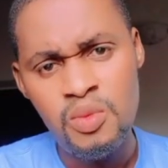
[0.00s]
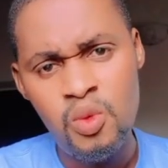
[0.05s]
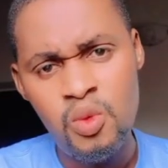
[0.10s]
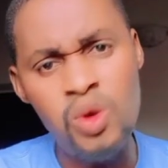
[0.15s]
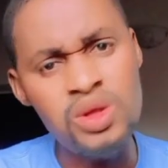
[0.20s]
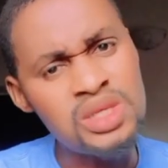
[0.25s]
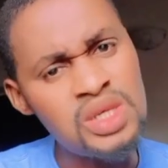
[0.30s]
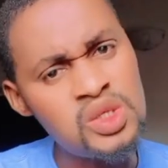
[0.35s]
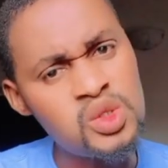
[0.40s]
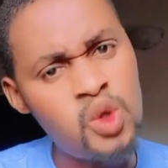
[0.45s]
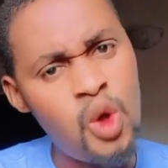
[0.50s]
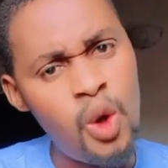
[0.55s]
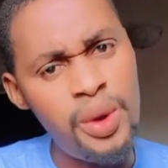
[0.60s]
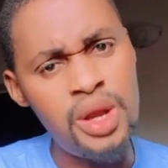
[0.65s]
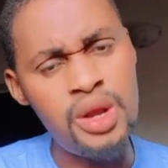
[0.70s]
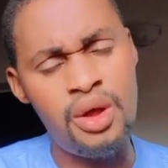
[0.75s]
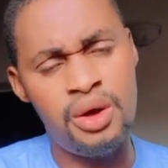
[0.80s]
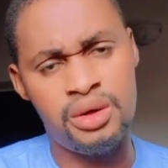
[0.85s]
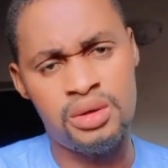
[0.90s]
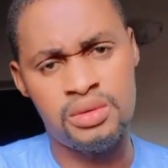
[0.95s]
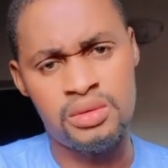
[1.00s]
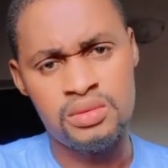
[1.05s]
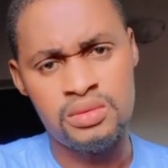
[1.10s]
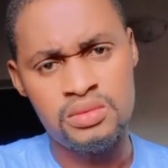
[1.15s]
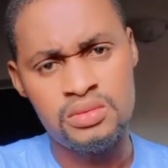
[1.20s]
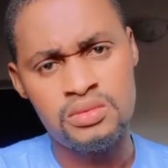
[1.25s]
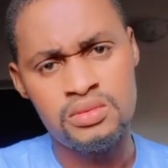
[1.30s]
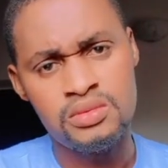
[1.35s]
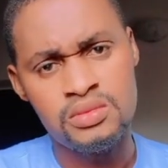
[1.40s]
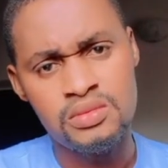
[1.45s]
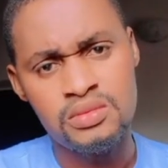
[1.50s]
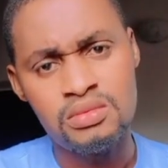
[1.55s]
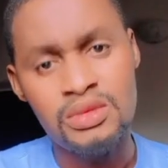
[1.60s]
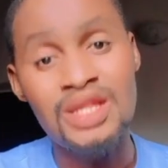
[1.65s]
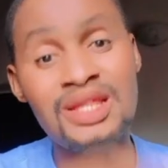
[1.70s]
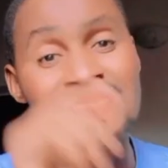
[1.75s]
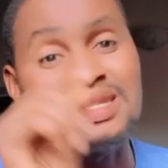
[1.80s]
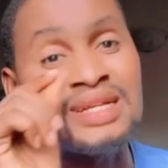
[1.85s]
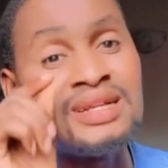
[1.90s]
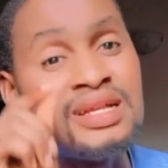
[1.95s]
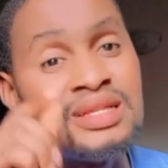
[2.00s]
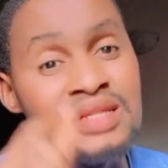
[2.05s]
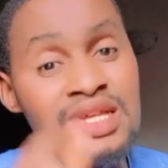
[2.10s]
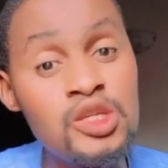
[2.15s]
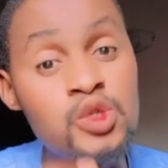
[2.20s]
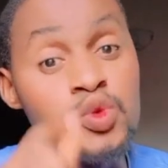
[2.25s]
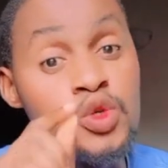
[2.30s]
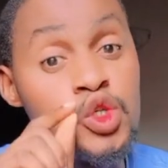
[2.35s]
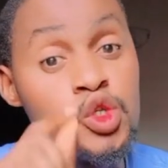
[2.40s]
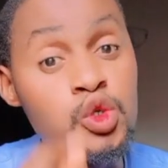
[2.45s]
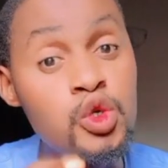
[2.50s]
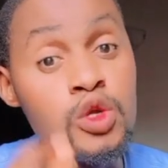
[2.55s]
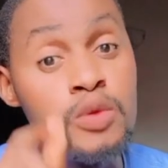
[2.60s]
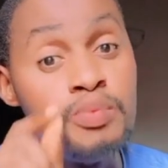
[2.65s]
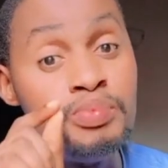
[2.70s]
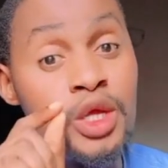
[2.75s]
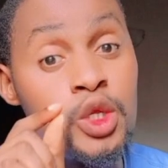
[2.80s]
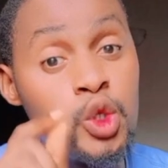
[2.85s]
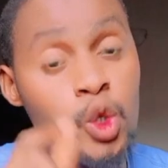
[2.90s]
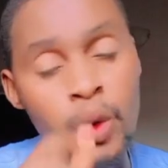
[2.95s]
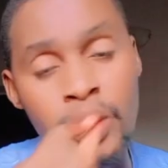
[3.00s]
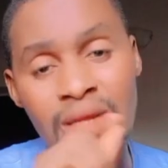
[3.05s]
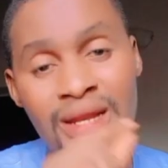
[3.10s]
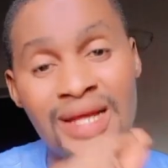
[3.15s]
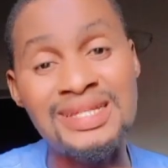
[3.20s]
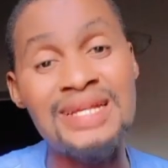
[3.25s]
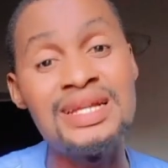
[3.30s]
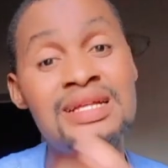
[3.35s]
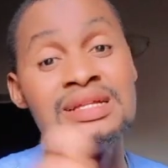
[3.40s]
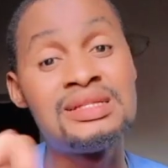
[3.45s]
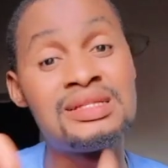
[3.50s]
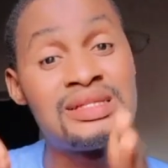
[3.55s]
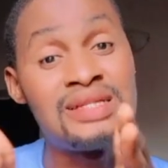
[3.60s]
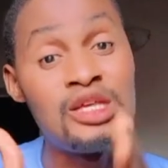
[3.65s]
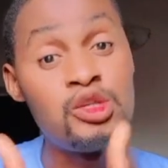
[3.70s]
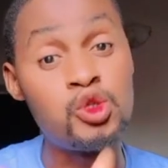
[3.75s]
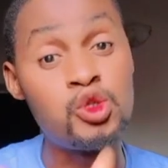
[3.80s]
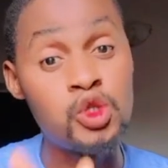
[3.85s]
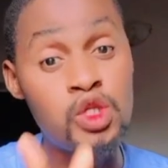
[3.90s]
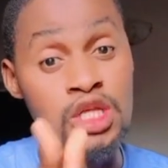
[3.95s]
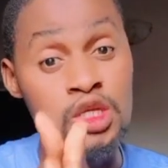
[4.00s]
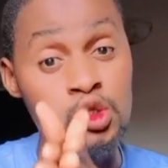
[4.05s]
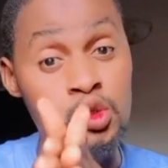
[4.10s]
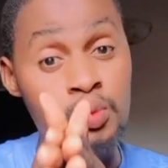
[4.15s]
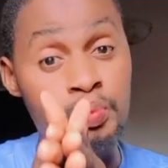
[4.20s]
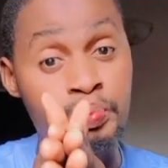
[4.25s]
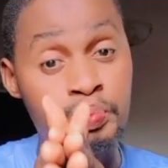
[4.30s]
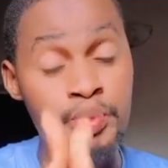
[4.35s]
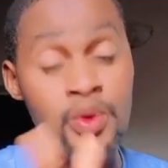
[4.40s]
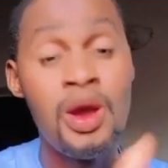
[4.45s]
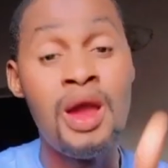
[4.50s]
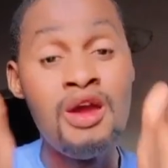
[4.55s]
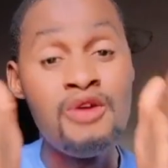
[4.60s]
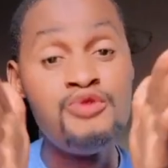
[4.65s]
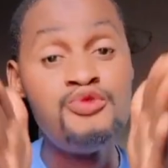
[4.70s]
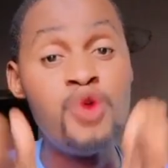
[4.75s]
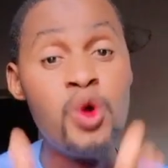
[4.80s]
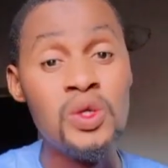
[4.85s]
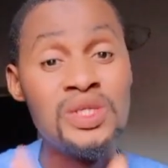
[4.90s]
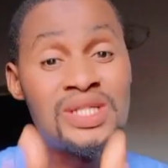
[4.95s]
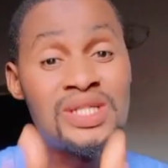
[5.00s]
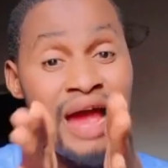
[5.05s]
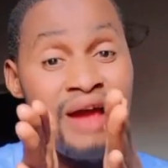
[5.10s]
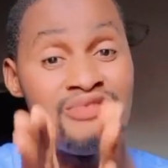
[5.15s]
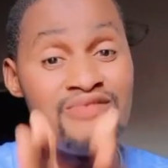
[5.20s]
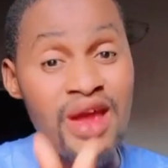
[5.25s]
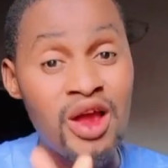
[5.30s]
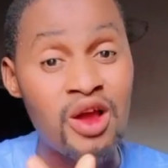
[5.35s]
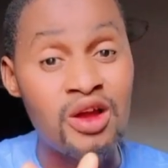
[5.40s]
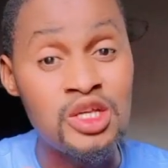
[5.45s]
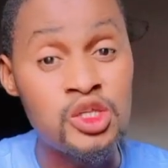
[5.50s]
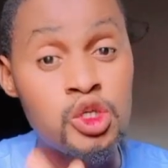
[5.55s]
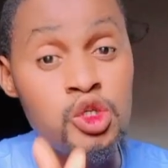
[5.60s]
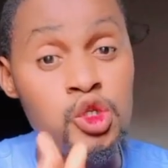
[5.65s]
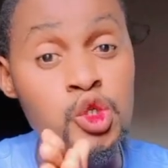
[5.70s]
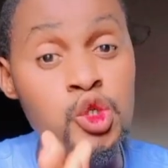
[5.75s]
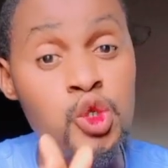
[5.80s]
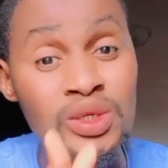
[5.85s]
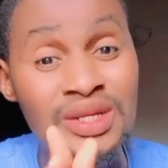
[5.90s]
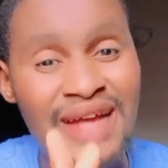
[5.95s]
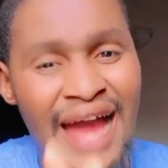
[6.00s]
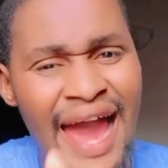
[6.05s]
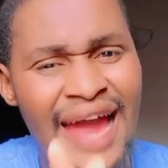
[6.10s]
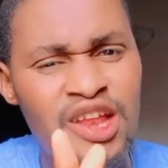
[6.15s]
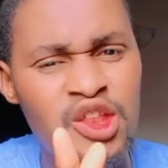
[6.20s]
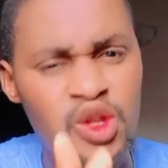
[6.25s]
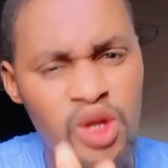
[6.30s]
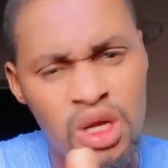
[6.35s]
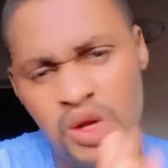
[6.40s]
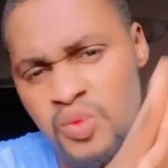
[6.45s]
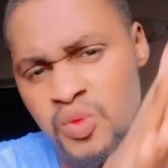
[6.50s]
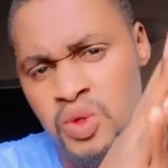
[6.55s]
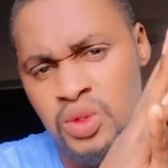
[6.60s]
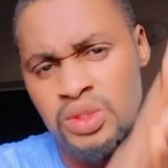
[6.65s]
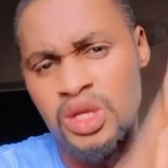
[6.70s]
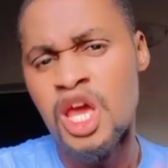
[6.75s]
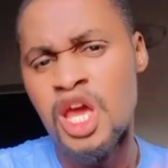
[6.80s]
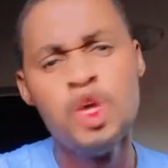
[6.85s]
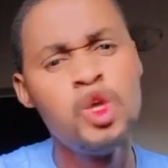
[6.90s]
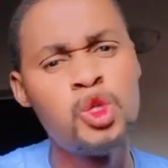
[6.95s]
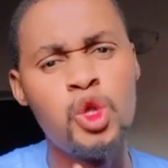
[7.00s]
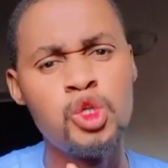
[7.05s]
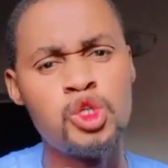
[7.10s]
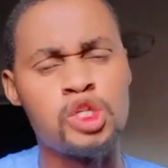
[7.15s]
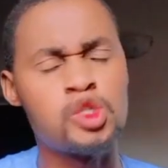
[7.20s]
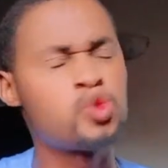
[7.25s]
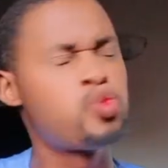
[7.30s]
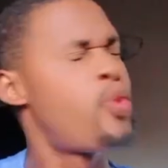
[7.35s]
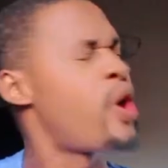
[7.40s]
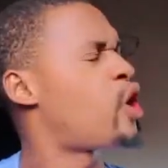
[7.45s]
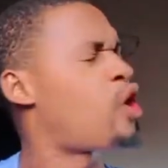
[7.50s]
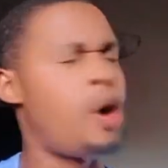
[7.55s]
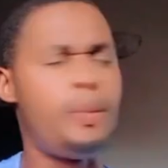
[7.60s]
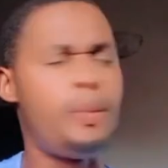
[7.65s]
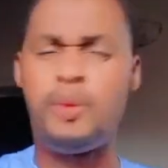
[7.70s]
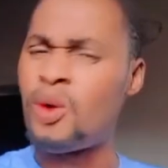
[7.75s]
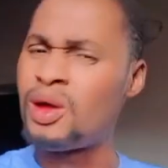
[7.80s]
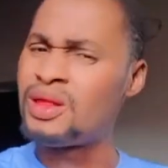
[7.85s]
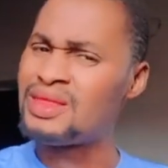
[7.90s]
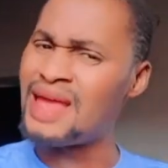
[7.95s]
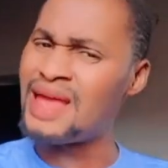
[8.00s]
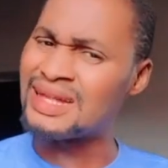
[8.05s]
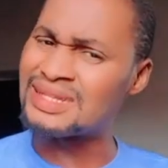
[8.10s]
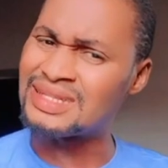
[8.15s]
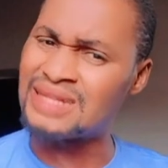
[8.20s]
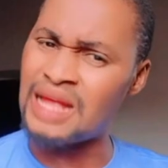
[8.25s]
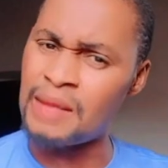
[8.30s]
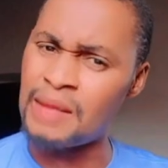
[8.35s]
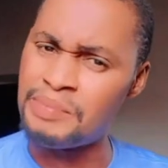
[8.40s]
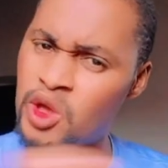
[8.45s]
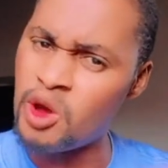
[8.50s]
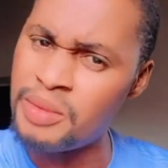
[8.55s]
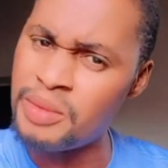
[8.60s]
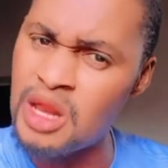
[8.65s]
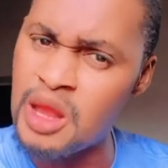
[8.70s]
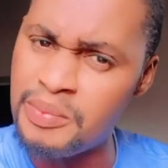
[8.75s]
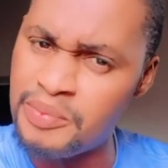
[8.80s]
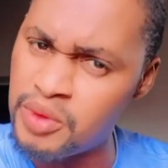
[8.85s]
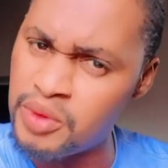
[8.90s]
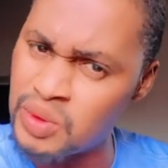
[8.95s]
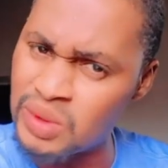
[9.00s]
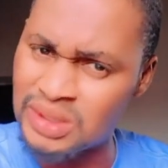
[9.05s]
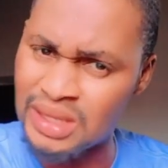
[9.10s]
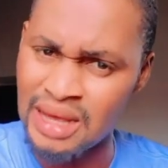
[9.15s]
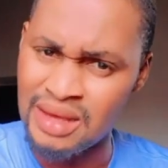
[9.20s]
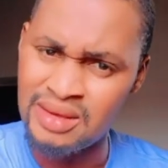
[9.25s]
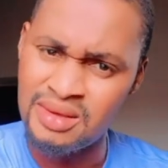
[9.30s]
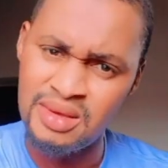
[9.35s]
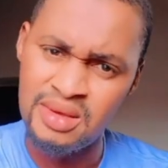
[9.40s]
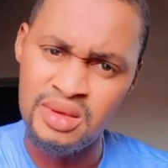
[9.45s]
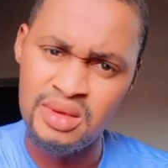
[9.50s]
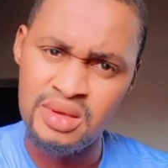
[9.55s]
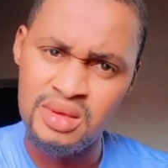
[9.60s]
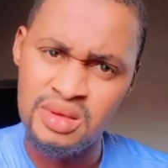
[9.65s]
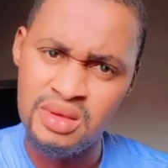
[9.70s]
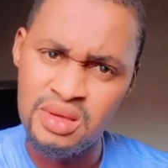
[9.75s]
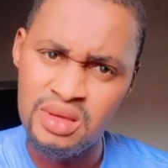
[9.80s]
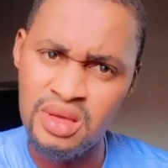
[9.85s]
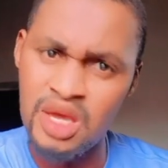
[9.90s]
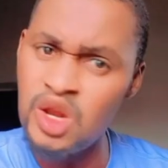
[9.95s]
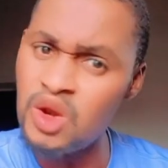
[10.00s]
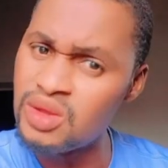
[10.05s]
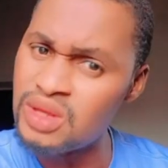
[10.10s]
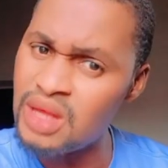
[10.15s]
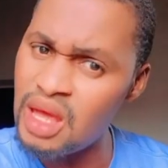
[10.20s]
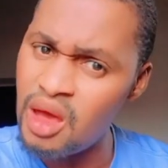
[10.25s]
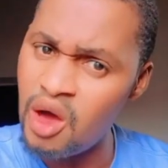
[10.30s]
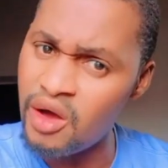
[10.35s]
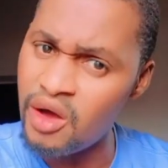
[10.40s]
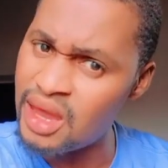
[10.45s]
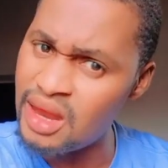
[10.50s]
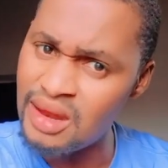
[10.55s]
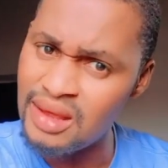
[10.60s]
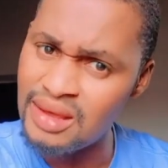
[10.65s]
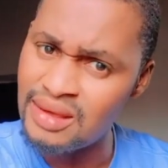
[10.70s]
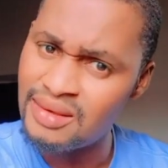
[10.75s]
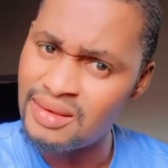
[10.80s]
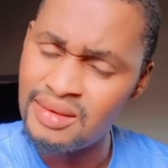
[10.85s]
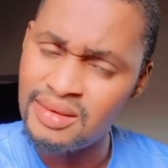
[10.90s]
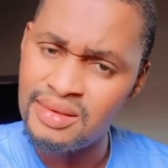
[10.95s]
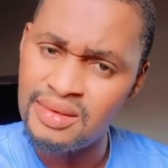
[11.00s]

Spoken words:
What is going on? There are certain things we shouldn't be doing. There are certain things you need to do. Rules and regulations should guide Nollywood. You don't just wake one day and start becoming a producer. Kilode, okay?